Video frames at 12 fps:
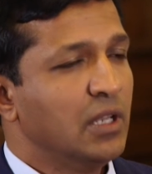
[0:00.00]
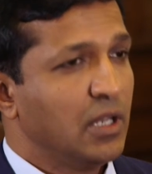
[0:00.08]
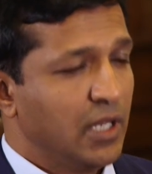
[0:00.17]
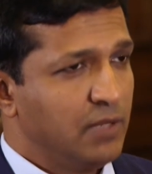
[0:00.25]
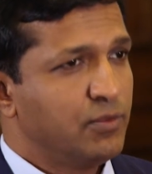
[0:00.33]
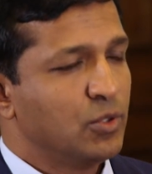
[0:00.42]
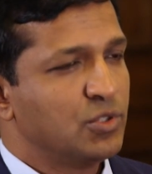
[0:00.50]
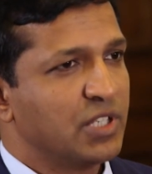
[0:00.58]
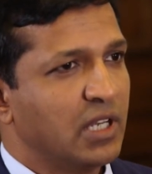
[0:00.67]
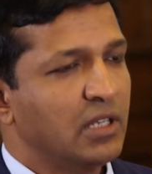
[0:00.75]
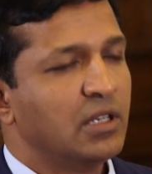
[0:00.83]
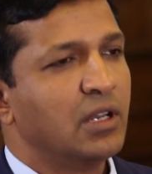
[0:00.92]
In
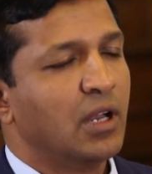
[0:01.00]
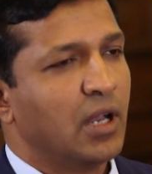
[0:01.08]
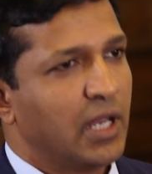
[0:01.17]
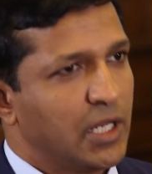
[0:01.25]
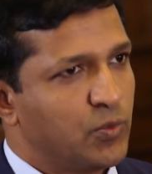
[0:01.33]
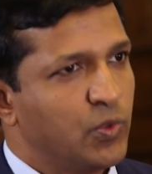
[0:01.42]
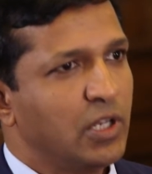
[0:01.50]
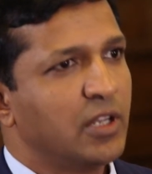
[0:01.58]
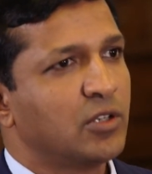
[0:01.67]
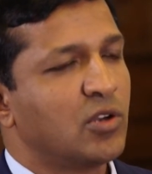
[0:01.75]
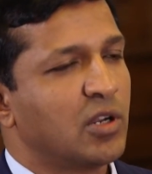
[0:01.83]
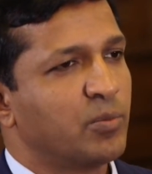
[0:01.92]
future, it will
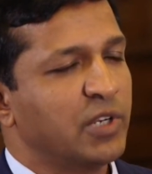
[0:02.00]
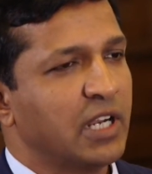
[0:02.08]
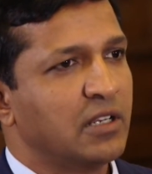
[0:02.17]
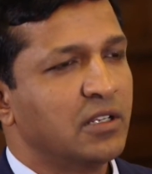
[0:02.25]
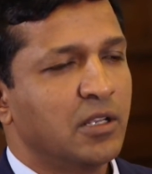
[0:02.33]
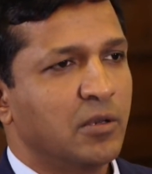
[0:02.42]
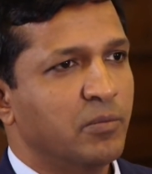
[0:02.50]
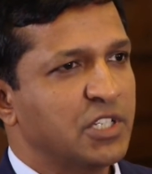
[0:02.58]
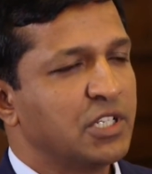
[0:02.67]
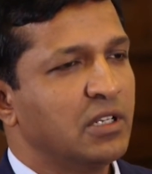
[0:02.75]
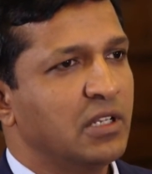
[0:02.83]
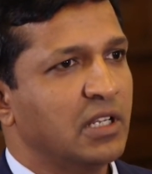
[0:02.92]
incorporate
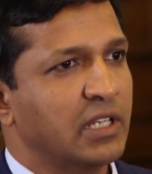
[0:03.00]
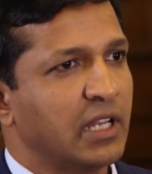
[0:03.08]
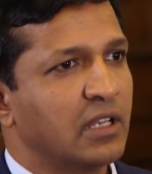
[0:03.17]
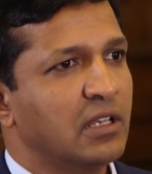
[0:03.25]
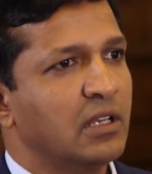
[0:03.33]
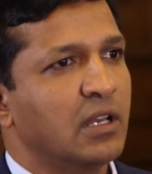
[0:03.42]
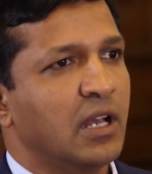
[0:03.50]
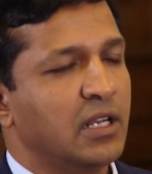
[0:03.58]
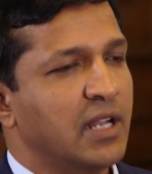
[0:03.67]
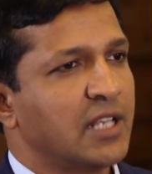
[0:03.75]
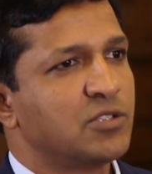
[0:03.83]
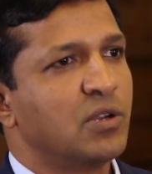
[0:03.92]
machine learning and
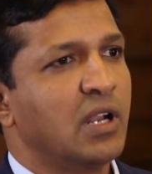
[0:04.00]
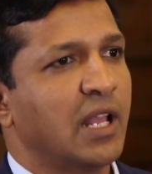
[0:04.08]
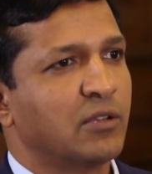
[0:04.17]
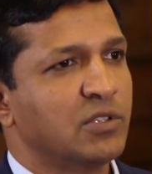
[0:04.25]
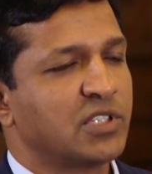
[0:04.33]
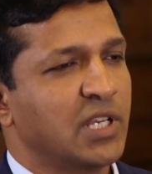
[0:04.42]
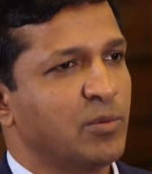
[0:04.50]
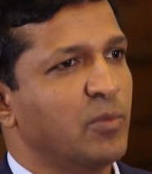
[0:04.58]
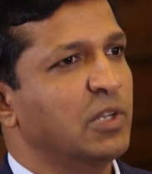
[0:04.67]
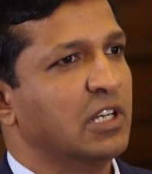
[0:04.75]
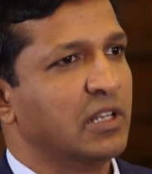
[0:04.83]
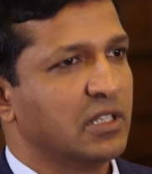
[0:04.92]
natural language
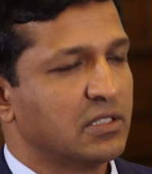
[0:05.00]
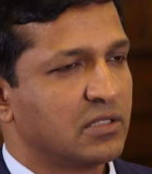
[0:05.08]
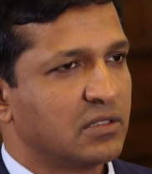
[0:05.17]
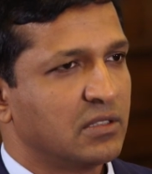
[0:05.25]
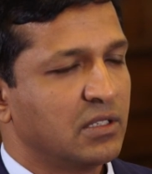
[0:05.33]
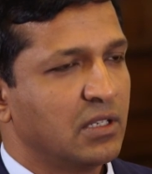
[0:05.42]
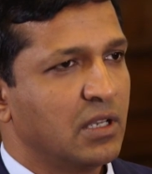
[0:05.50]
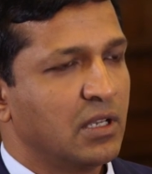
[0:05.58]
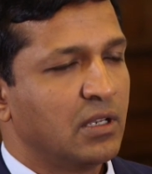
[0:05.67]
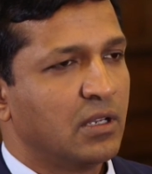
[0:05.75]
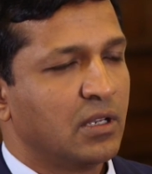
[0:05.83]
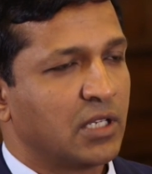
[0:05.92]
capabilities.
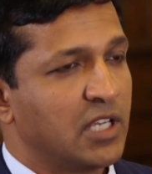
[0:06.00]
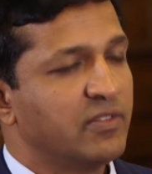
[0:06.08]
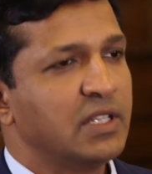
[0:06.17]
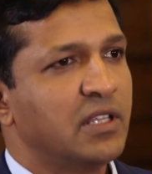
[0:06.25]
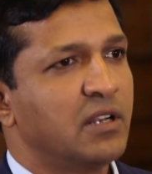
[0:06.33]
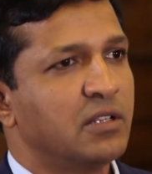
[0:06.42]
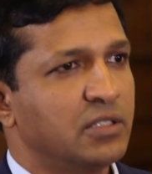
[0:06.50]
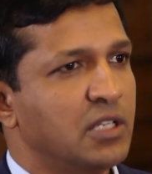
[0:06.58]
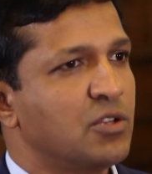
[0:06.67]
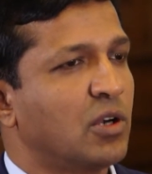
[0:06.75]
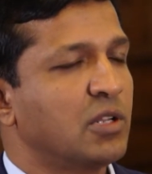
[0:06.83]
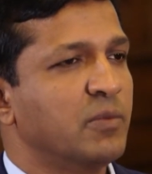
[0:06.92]
Given that research
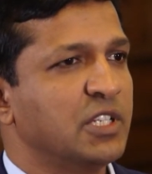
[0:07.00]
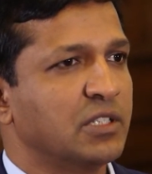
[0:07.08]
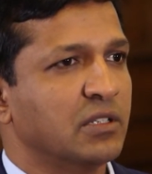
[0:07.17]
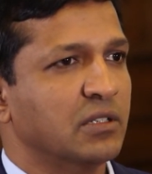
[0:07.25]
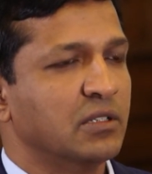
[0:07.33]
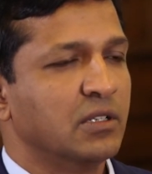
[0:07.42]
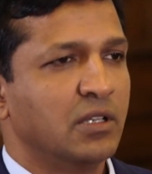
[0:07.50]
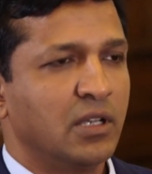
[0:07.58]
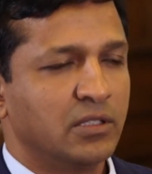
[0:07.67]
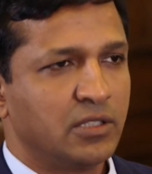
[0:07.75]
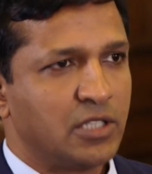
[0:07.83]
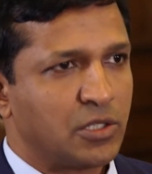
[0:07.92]
automation
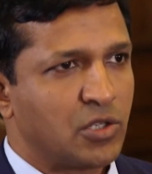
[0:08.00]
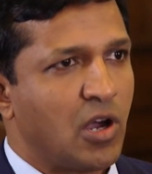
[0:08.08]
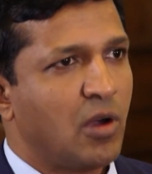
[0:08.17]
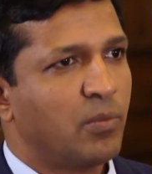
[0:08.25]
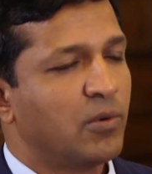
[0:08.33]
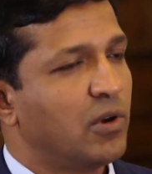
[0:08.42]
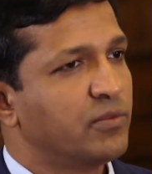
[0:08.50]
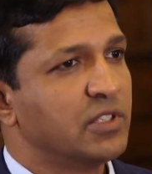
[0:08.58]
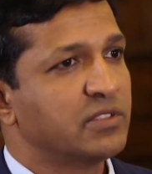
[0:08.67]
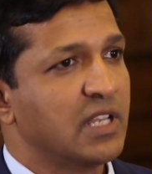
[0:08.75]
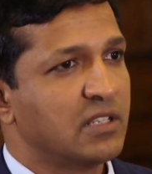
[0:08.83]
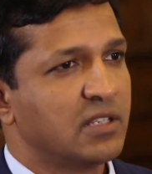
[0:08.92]
is at the top of the
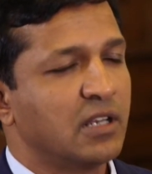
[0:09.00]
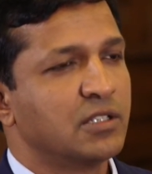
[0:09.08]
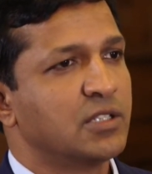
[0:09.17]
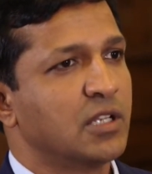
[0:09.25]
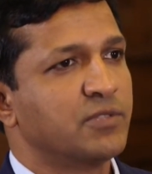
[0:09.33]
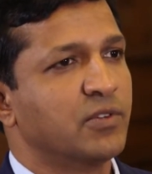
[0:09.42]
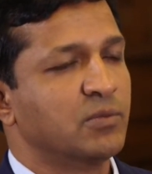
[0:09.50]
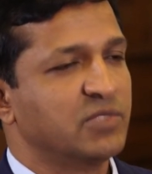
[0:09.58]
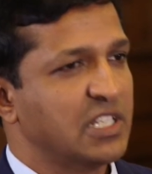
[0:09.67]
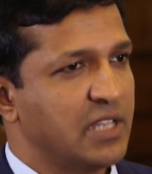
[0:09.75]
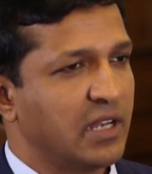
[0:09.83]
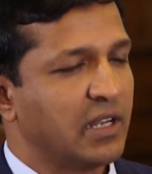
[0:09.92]
sell side research firm's
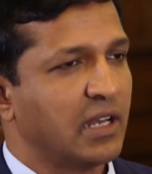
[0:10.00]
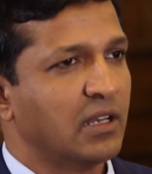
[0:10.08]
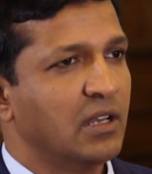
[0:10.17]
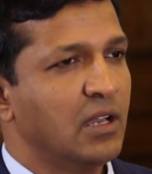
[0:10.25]
agenda,